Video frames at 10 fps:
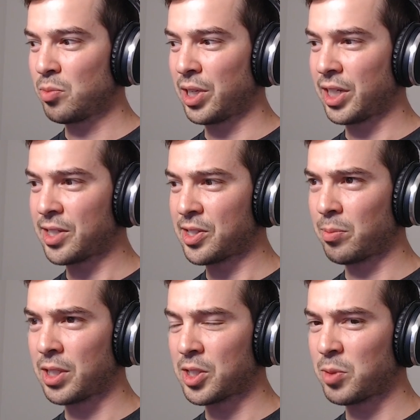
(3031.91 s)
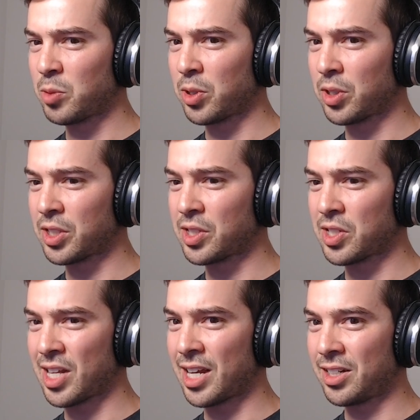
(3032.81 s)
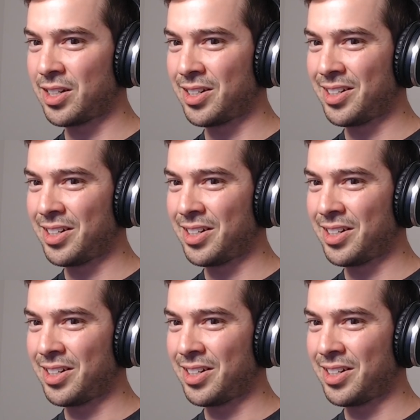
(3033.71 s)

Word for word: playing heads up against Bill Perkins. That mm-hmm.